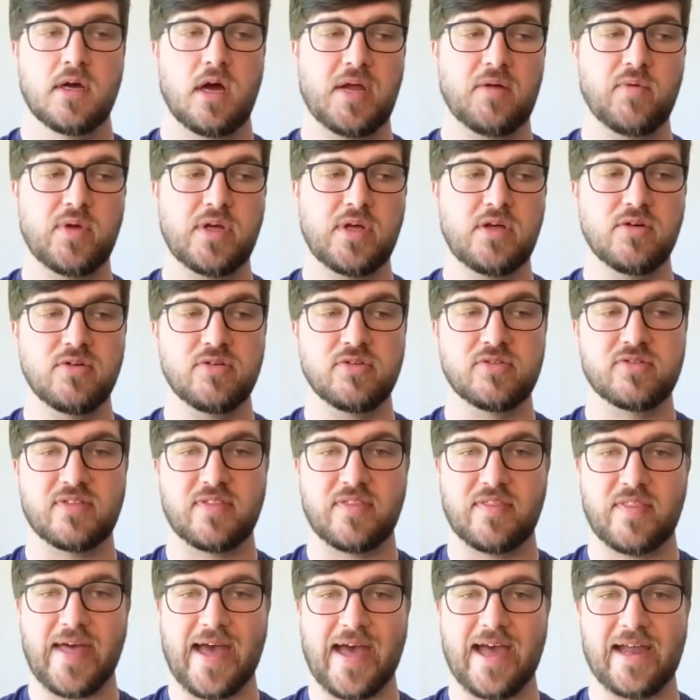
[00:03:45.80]
and we
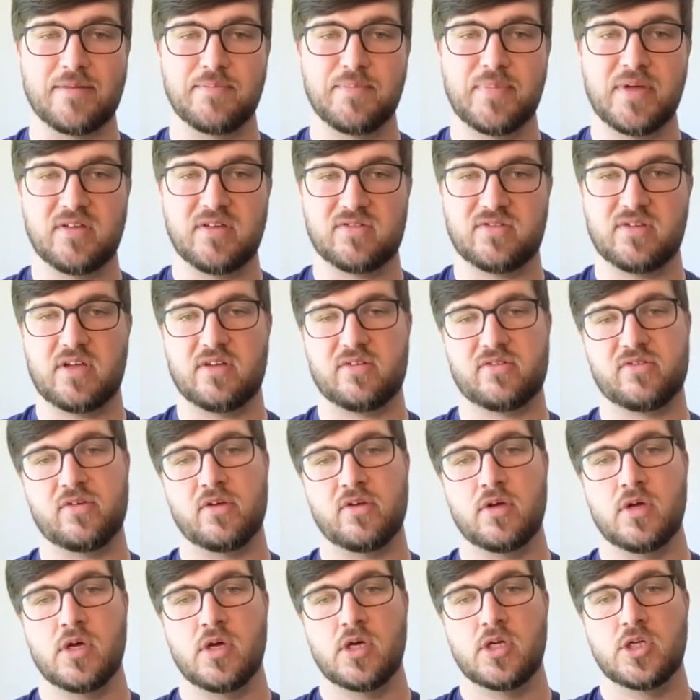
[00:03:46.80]
use that
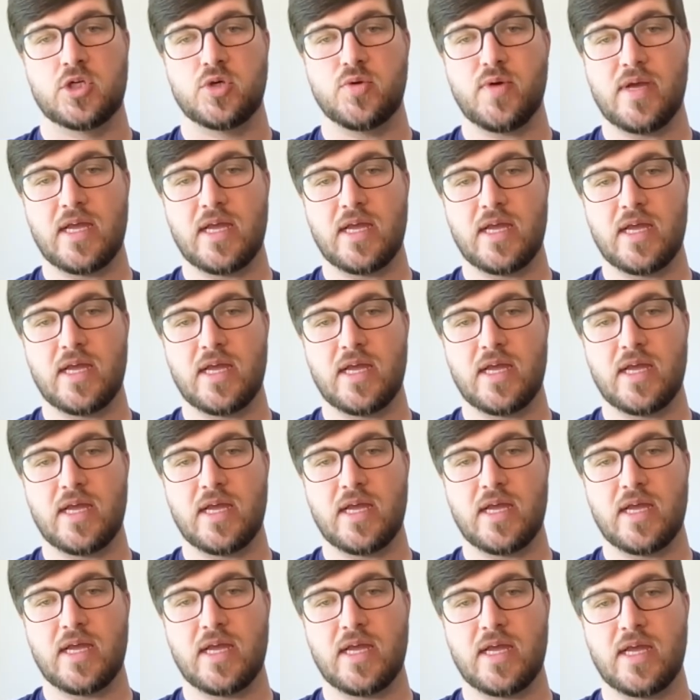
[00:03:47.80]
business to incubate
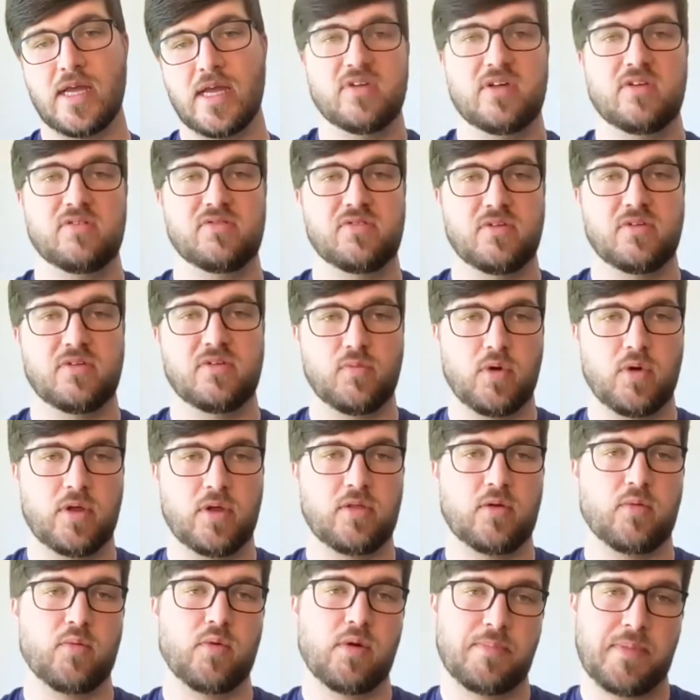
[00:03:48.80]
our own businesses,